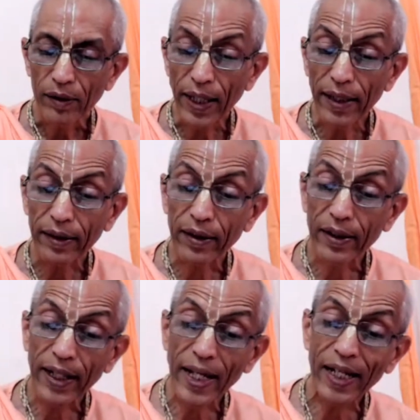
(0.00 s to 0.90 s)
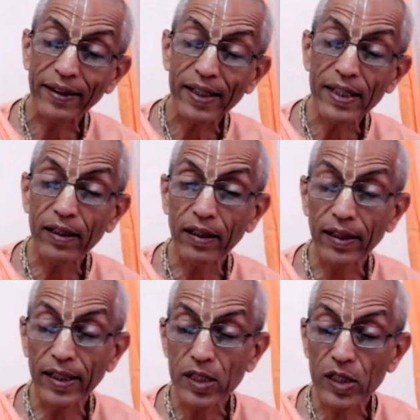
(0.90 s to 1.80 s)
their great
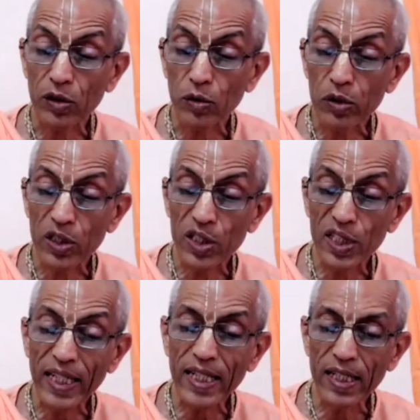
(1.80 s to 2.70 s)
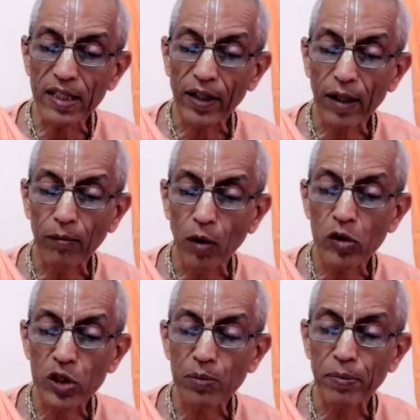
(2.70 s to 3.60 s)
eagerness to see their
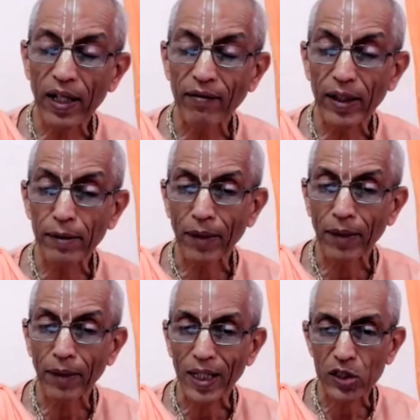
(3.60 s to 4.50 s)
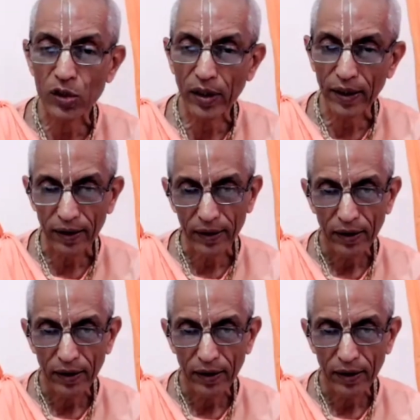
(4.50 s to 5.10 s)
most beloved master,